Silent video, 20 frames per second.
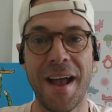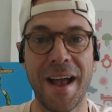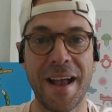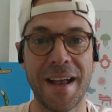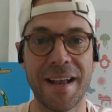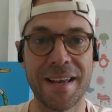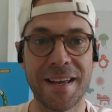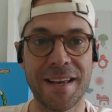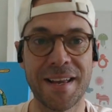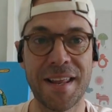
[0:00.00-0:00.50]

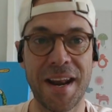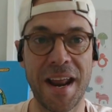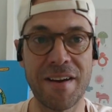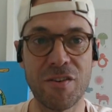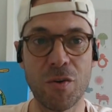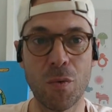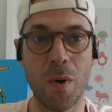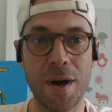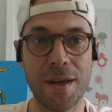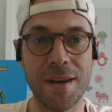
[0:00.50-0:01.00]
G'day
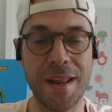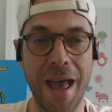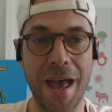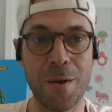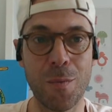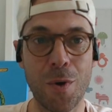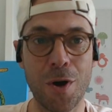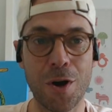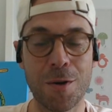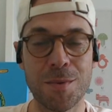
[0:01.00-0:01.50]
everyone and
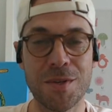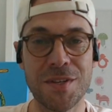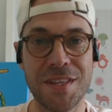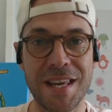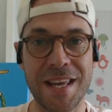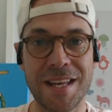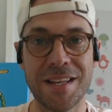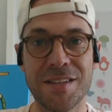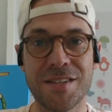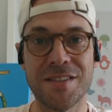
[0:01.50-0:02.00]
welcome to
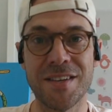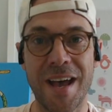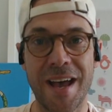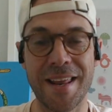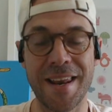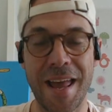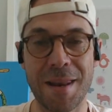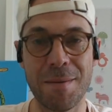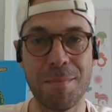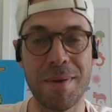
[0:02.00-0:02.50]
the
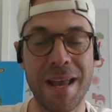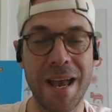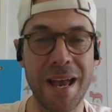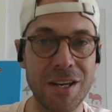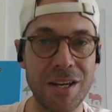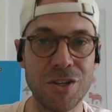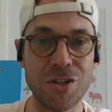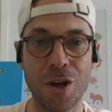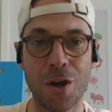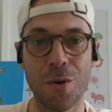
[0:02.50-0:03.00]
Insight
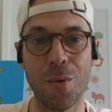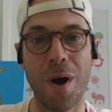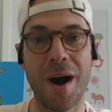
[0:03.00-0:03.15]
NBA show.